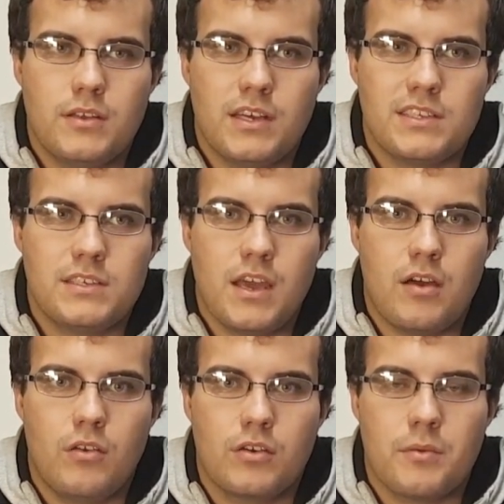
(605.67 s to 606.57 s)
and see how
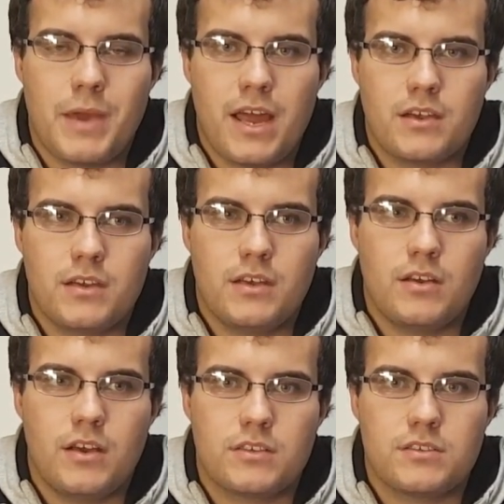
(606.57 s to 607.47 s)
long the battery
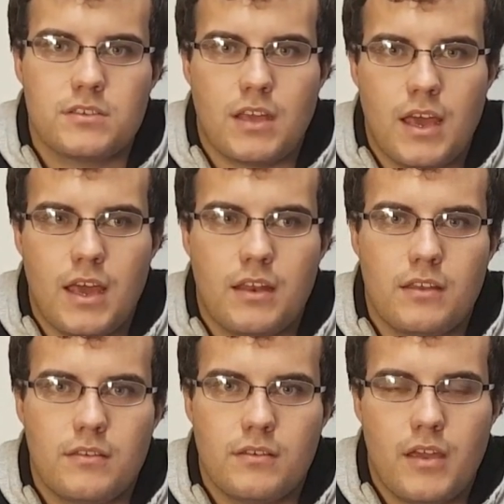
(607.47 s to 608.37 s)
lasts and
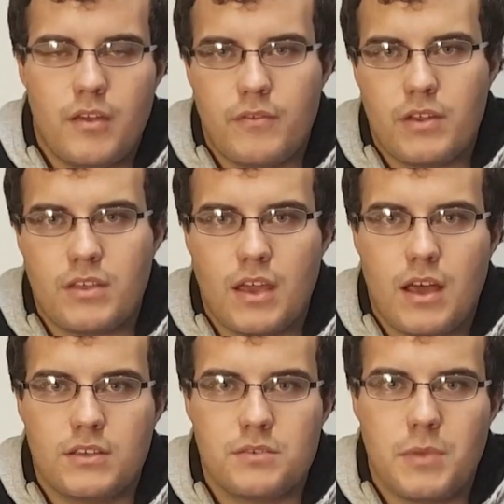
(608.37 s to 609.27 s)
everything
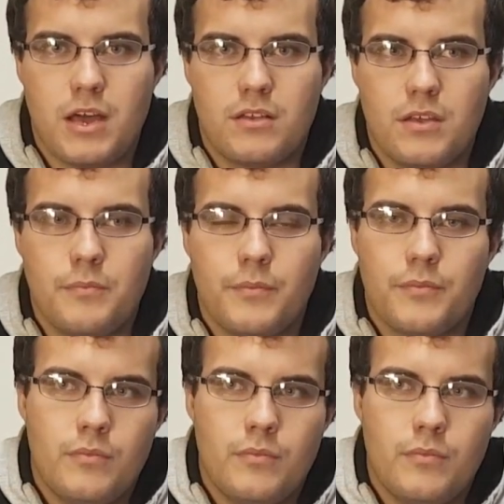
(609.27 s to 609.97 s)
else about them.